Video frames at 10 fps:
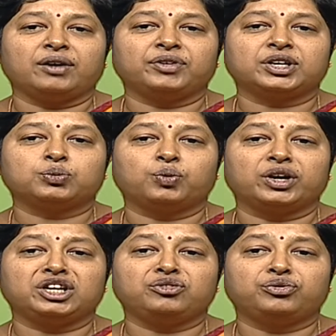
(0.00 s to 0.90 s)
affect
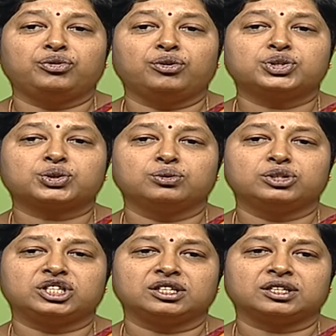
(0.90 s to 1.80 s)
1 in 4 school
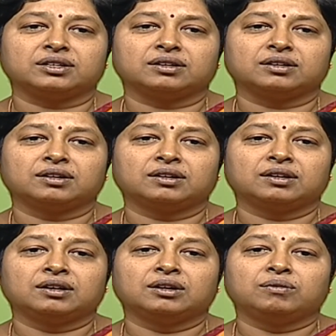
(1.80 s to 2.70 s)
children.
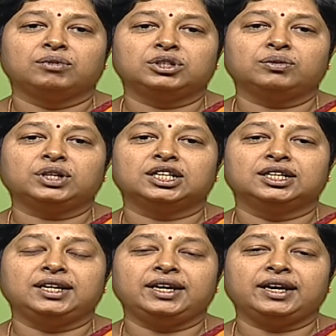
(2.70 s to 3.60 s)
Without
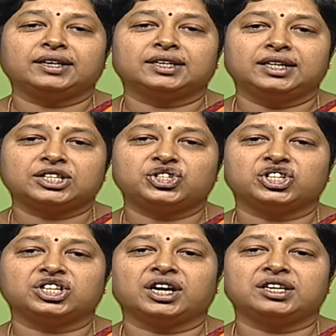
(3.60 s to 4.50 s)
early
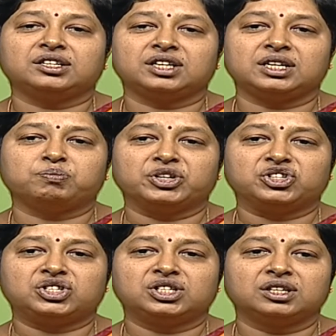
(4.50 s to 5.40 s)
detection and
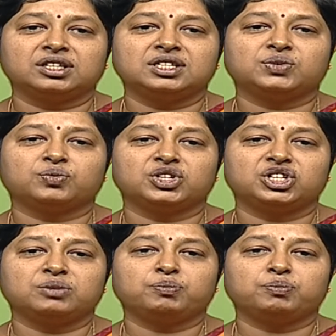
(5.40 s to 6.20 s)
treatment, children's vision